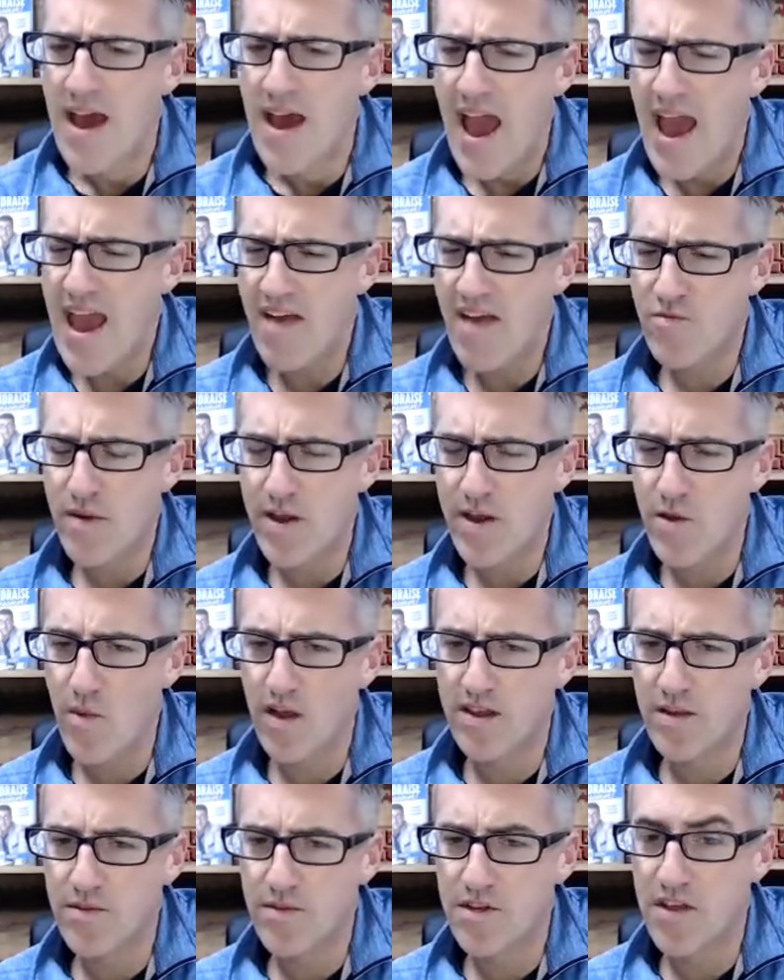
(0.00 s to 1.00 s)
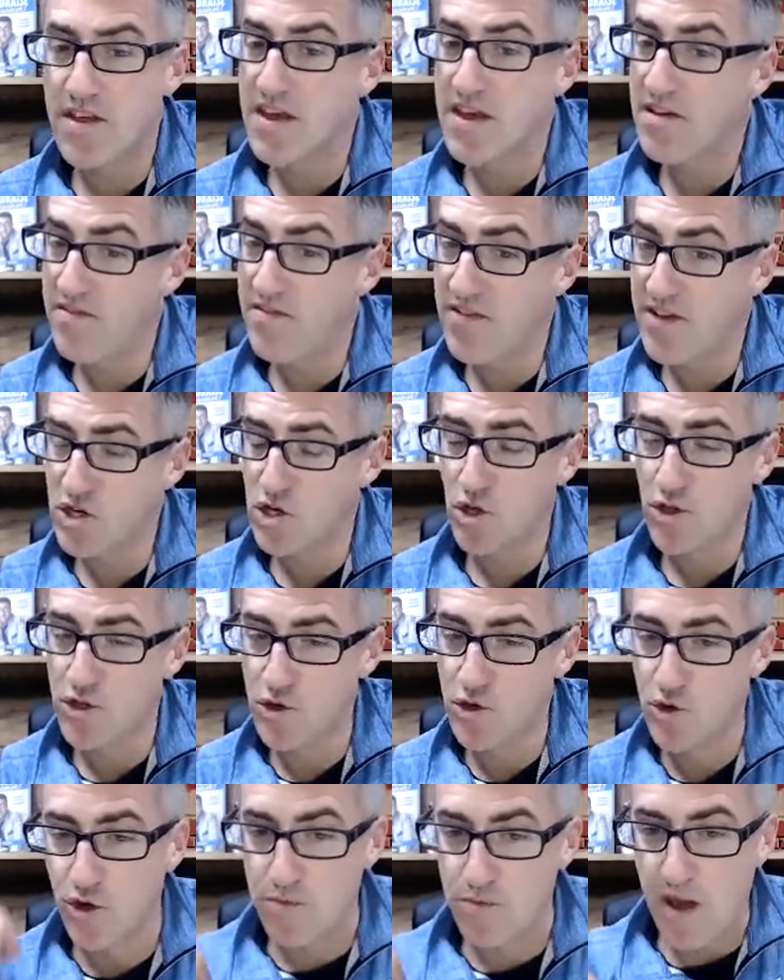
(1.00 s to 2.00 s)
Hey, everybody, welcome to the official
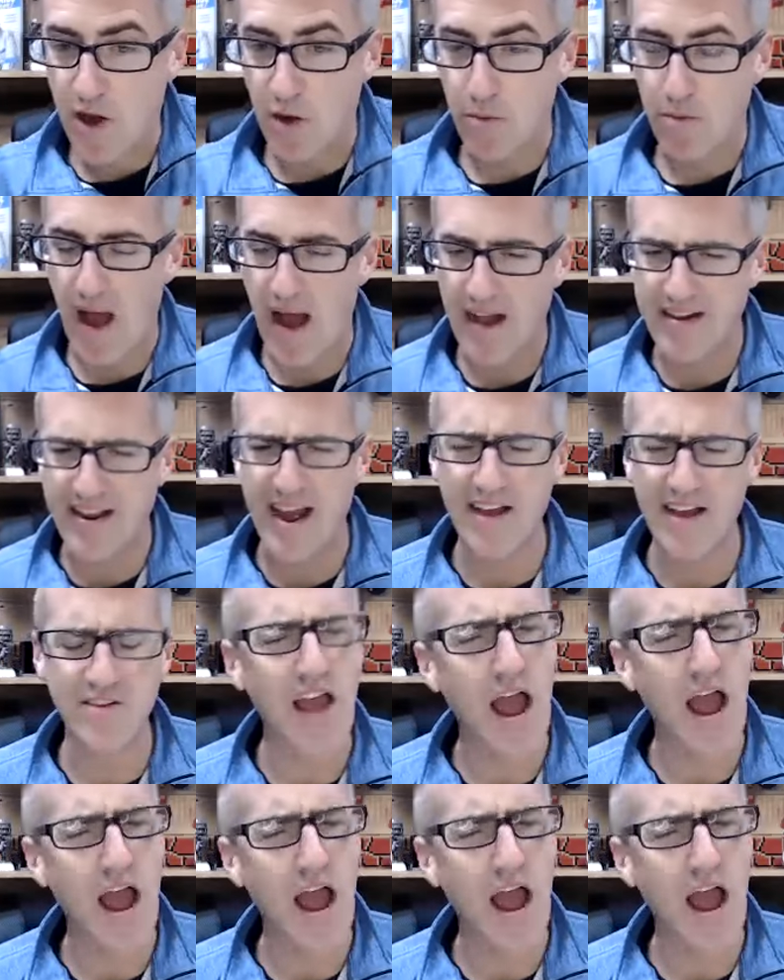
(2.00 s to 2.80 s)
Do Good Better podcast.